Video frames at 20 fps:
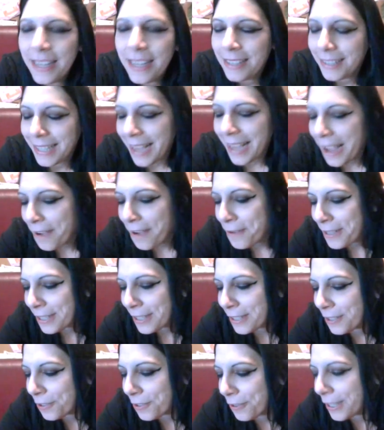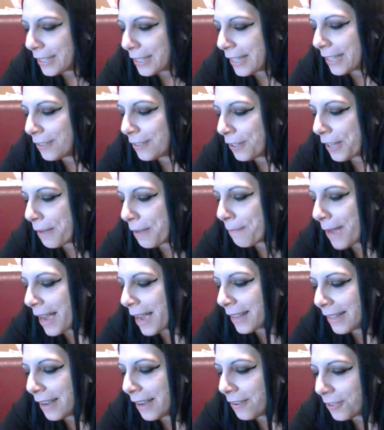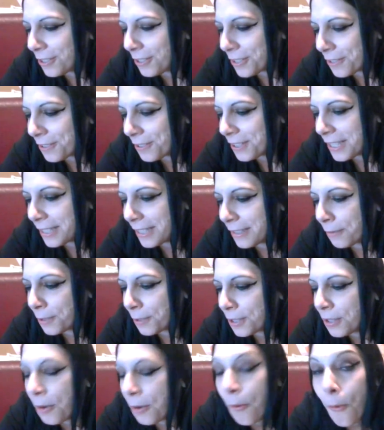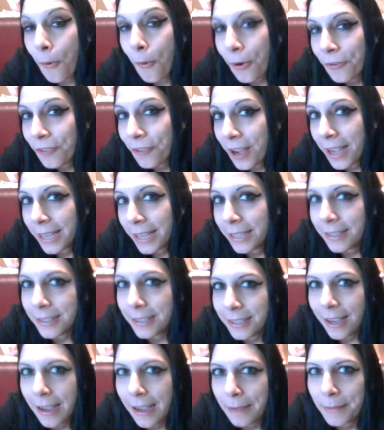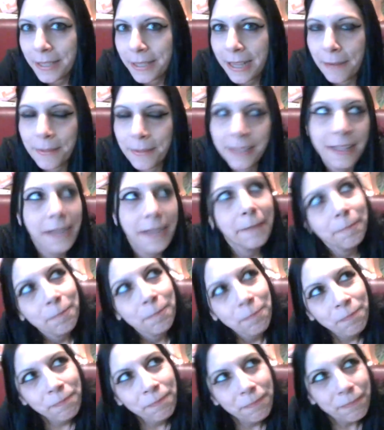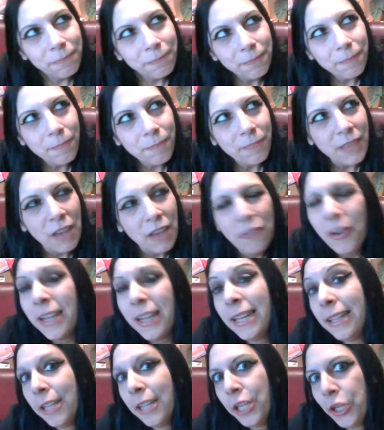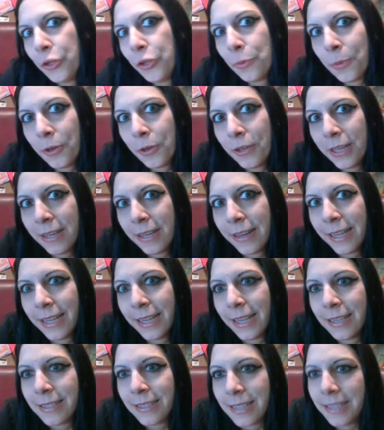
See, I always enjoy like looking back now at all those things that were so horrifying at the time and now being like finding the humor in it, I guess.